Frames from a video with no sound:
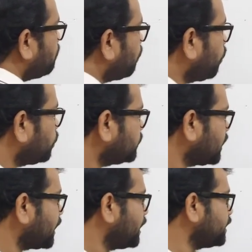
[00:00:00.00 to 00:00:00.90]
more the
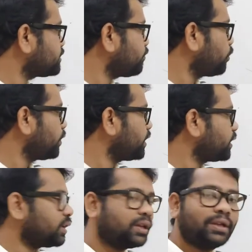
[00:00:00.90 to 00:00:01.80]
current is
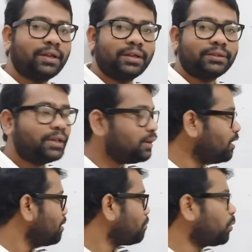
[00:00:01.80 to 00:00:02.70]
flowing, then
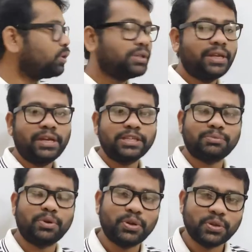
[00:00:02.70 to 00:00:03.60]
more the heat is
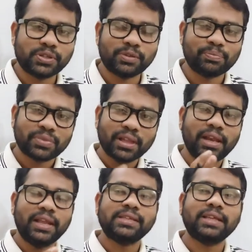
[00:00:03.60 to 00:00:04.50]
produced.
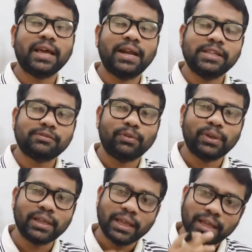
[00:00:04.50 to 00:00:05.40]
Less the current is
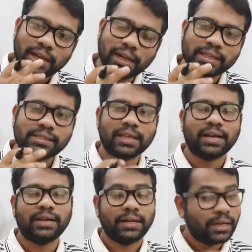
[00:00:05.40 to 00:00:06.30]
flowing, less
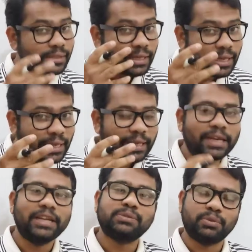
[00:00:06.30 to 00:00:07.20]
the
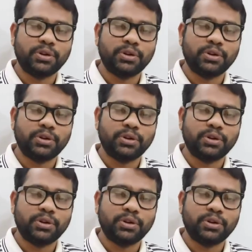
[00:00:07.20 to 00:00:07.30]
heat is